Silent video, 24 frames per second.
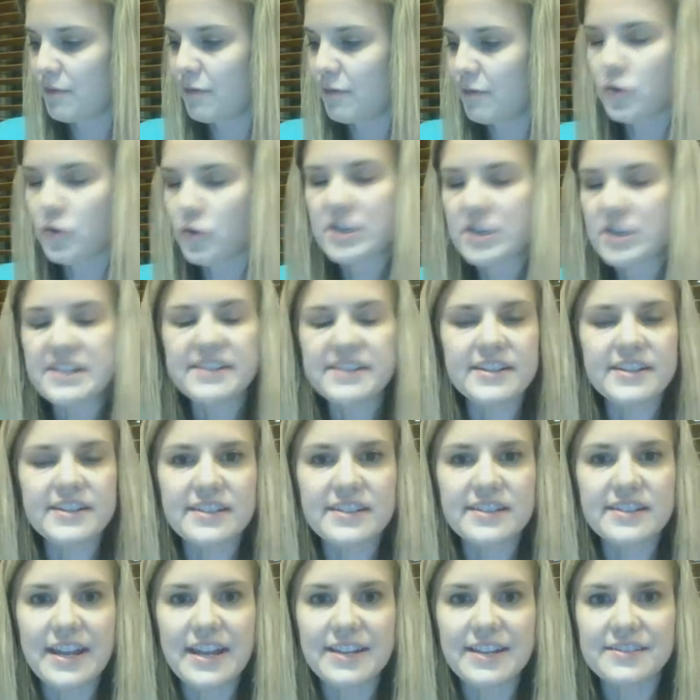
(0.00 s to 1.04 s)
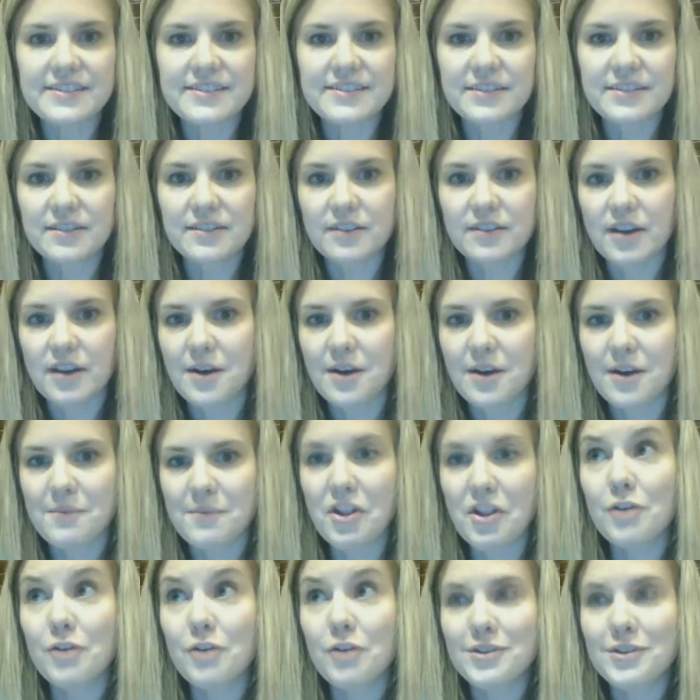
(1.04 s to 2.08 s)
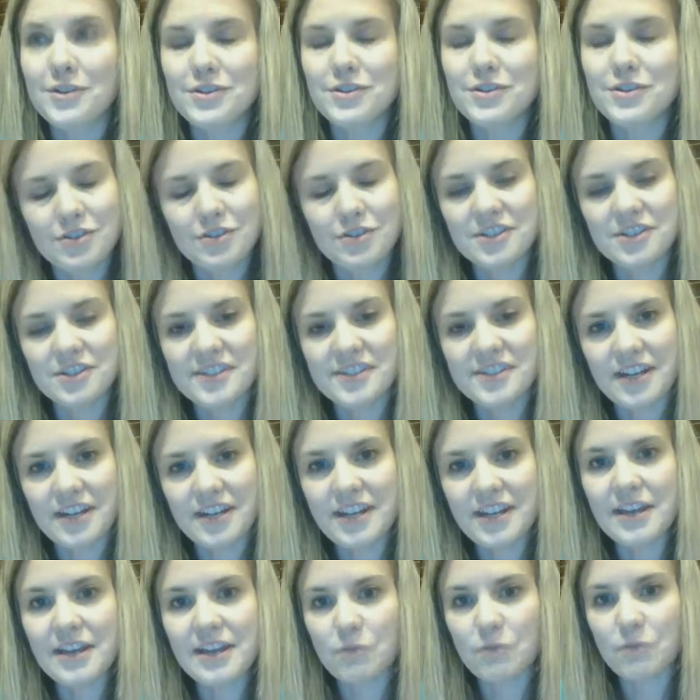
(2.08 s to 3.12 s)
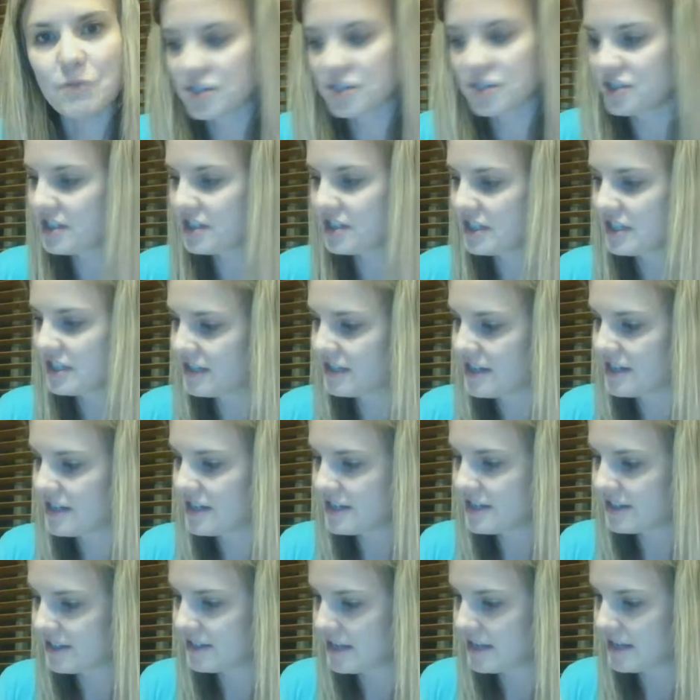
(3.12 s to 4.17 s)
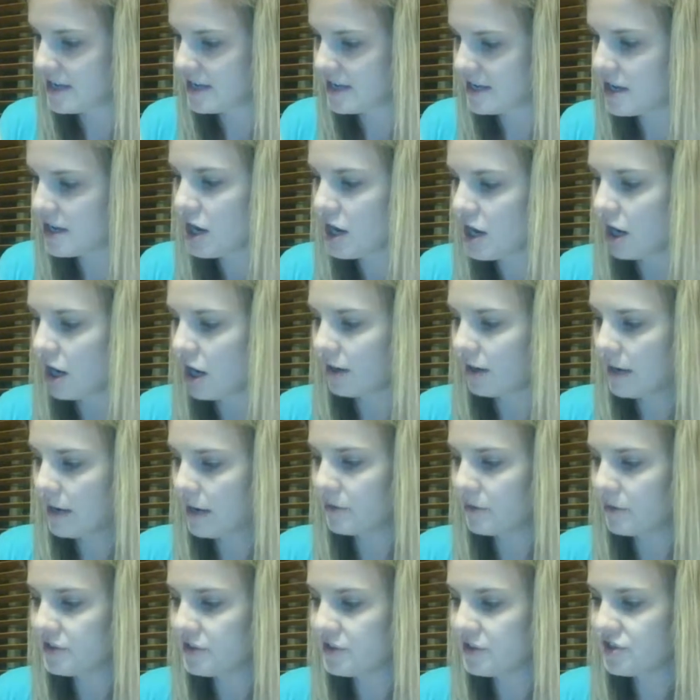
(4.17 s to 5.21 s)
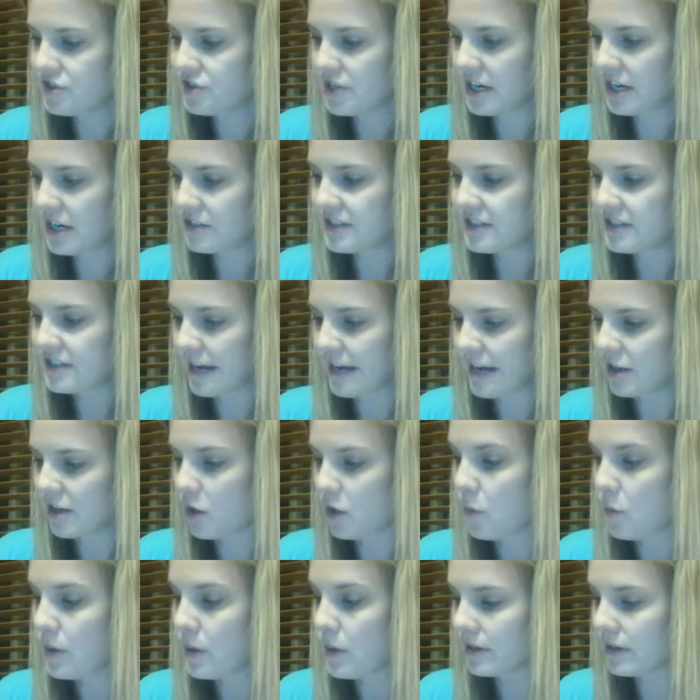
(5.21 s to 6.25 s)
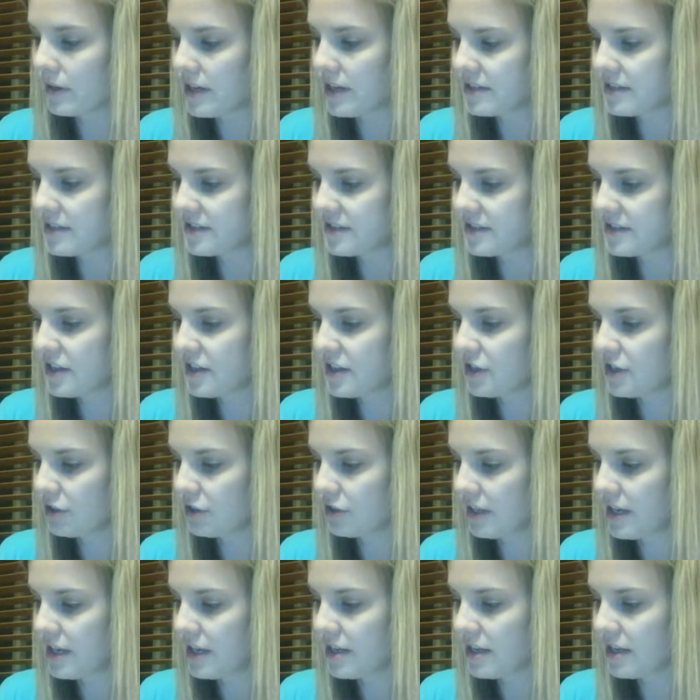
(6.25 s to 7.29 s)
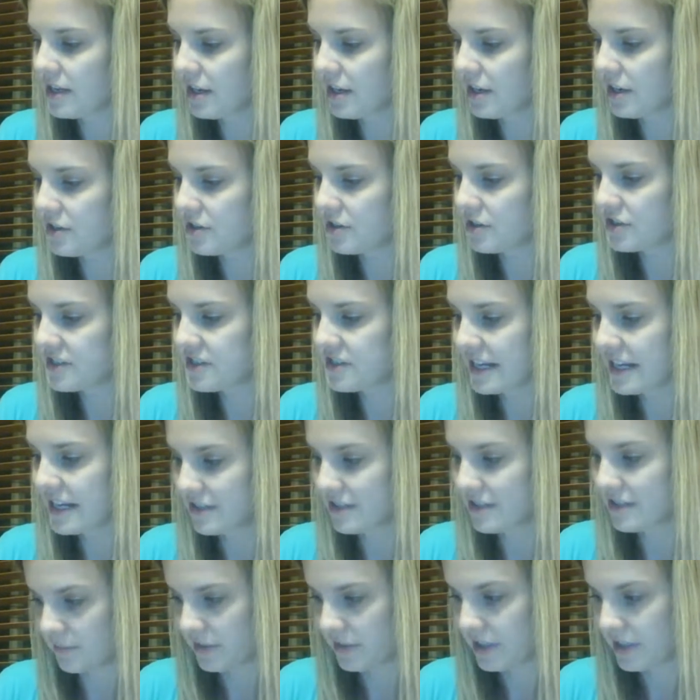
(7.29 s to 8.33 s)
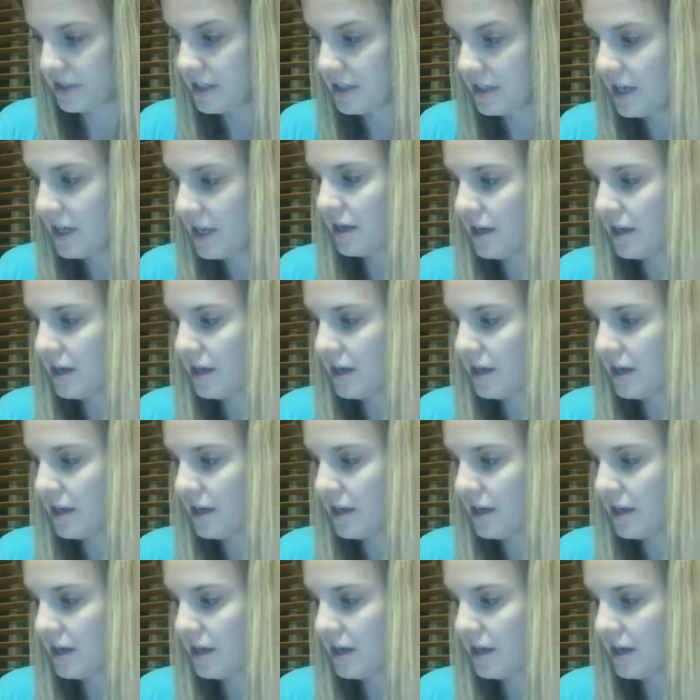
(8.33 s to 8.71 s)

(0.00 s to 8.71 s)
46 states, along with New York City and Washington, D.C., are able to share data quickly, securely, and understandably.